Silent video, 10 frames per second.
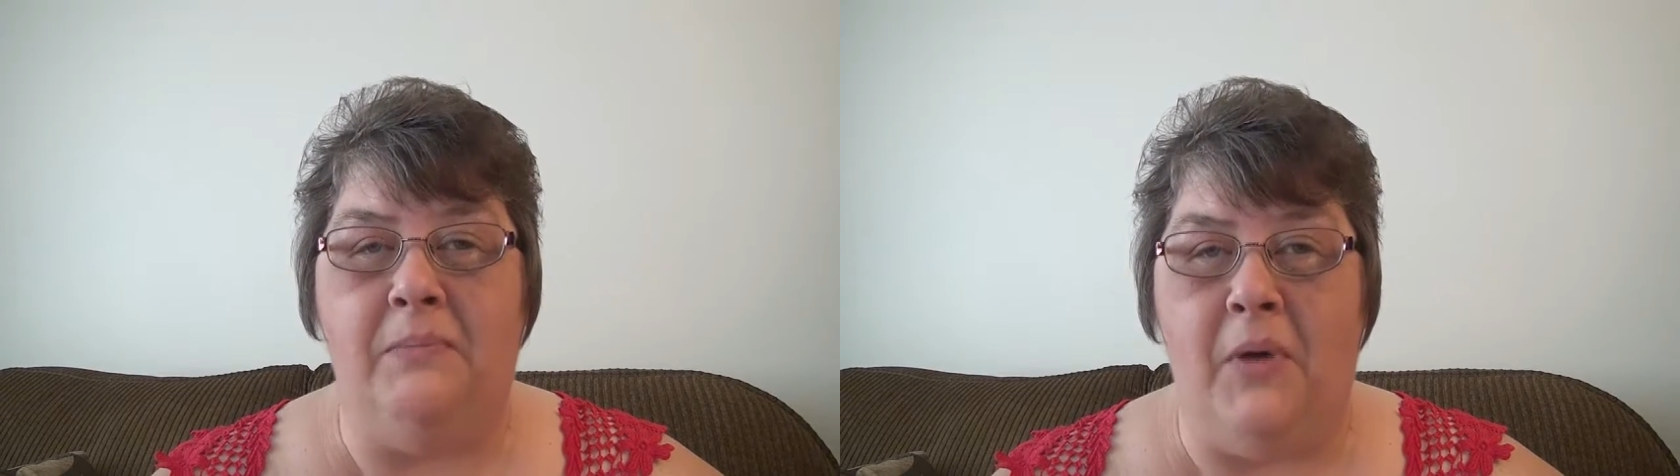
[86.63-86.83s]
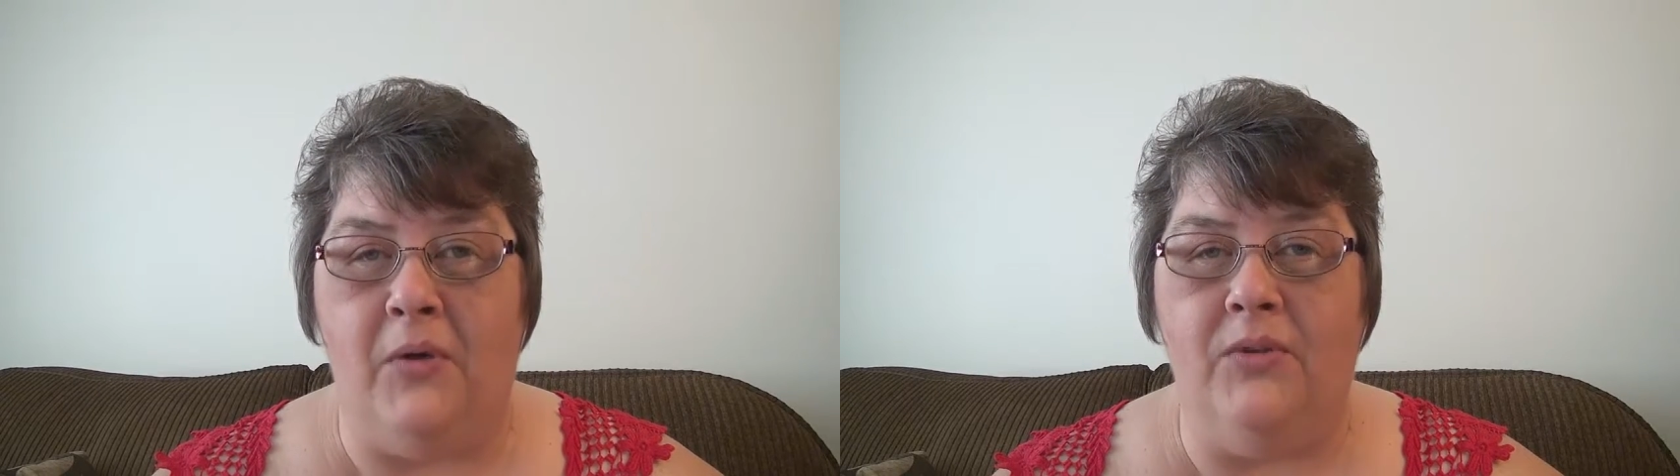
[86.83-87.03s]

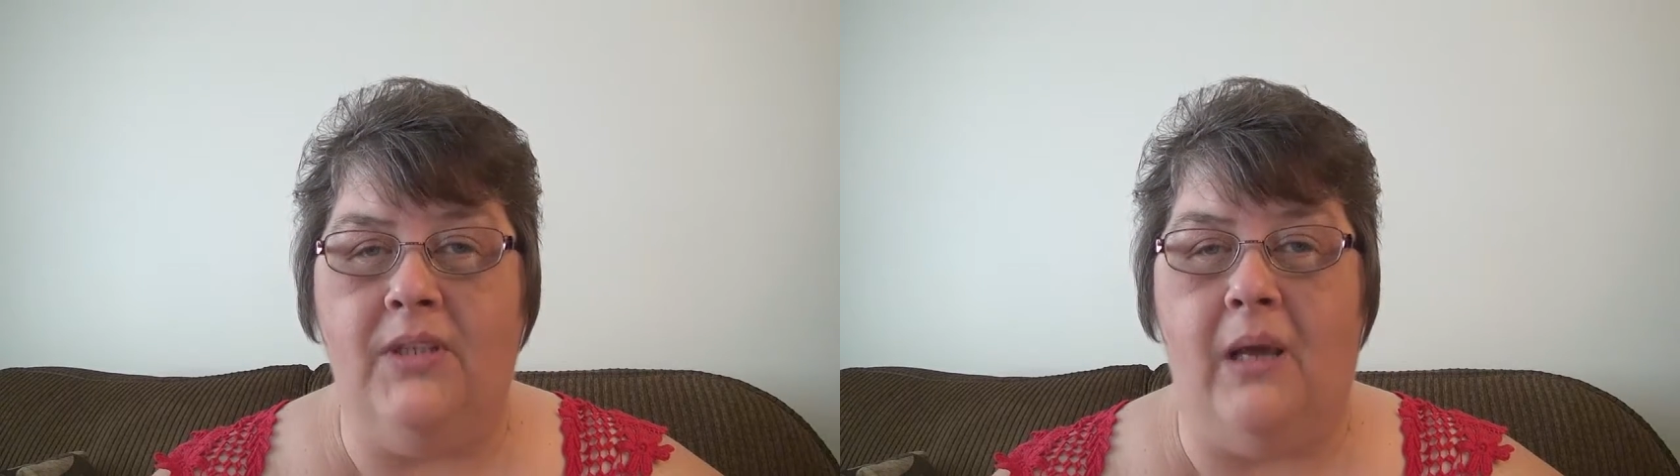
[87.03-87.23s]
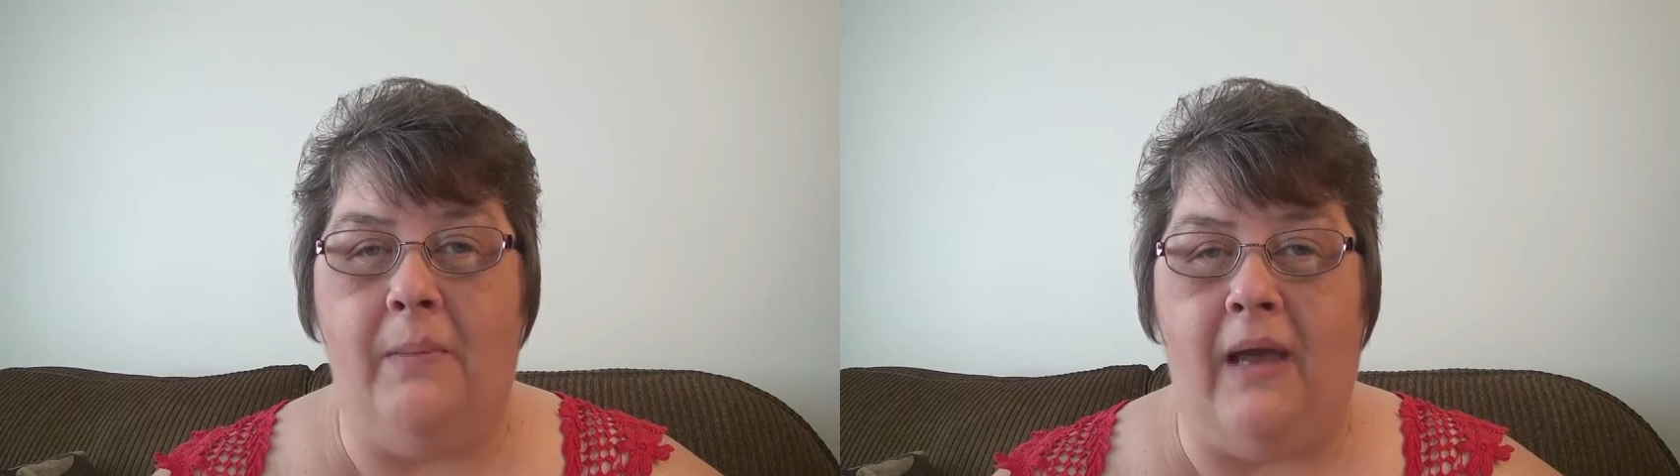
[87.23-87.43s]

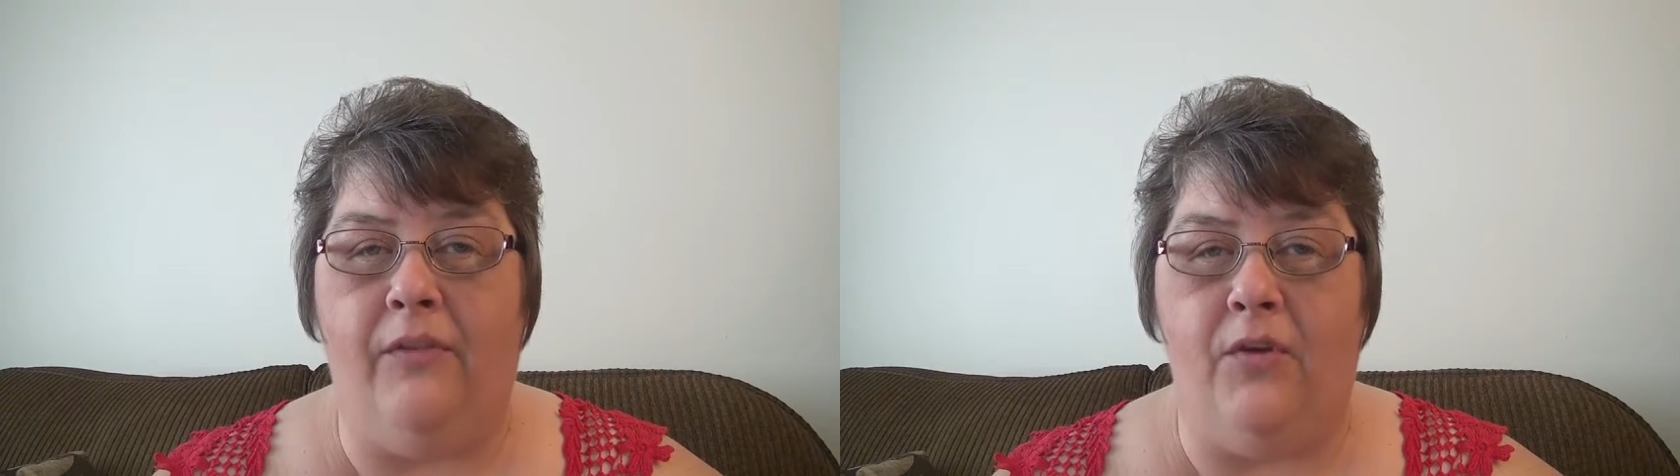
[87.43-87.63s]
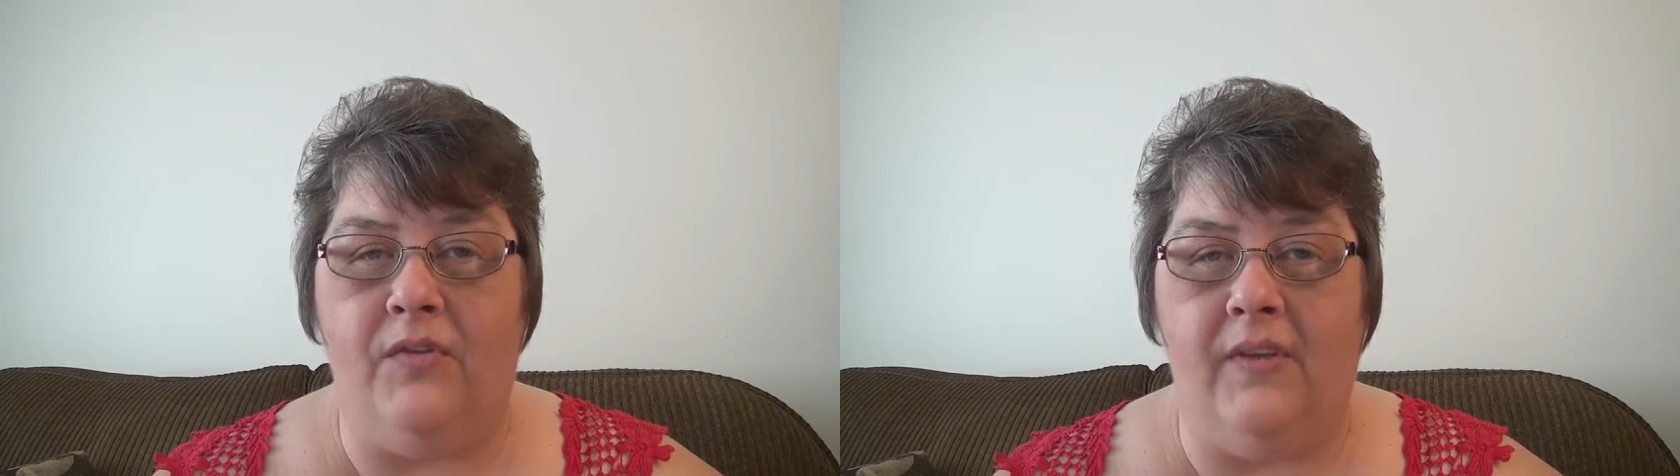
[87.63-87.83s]
most about
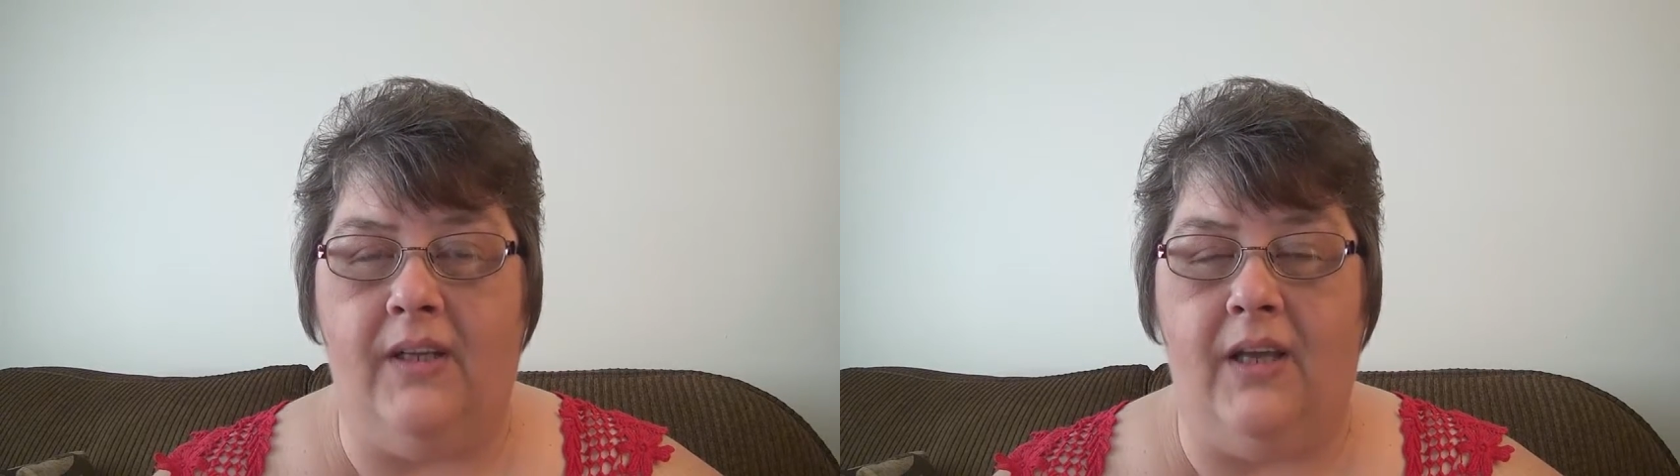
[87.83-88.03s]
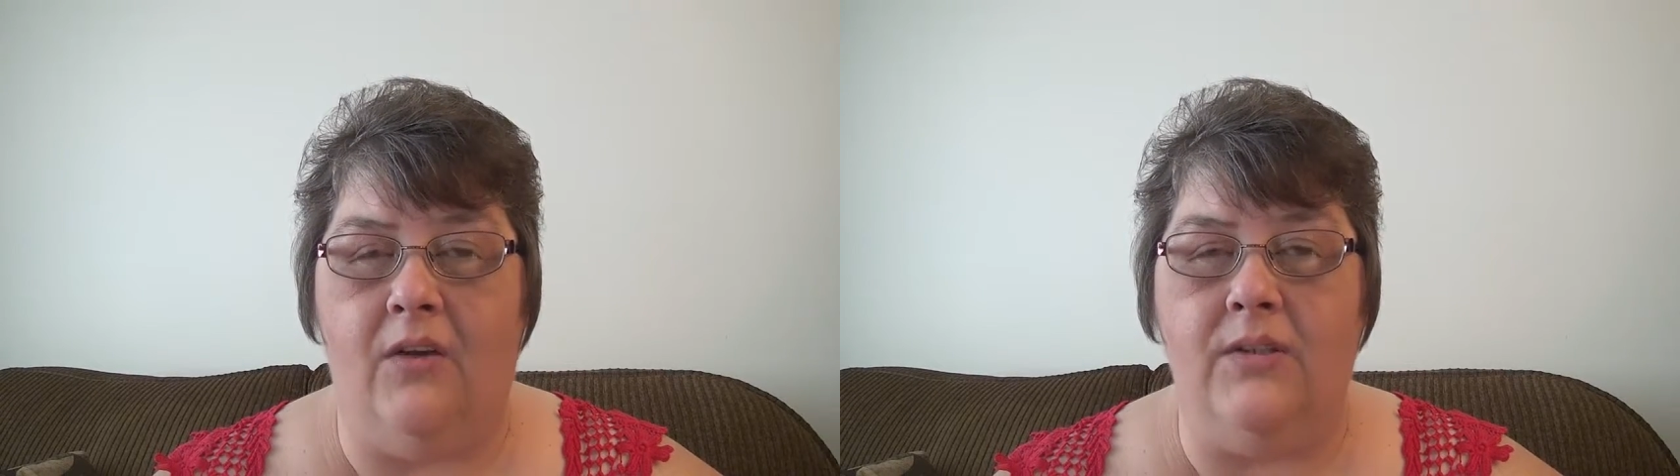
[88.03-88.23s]
those
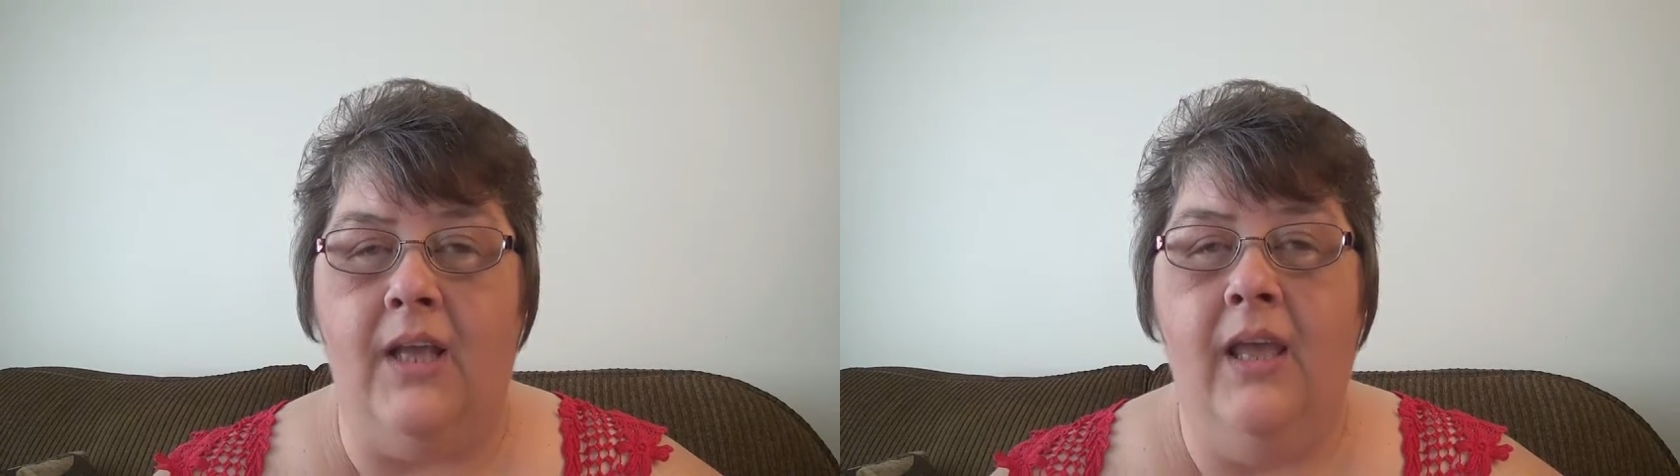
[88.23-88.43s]
videos.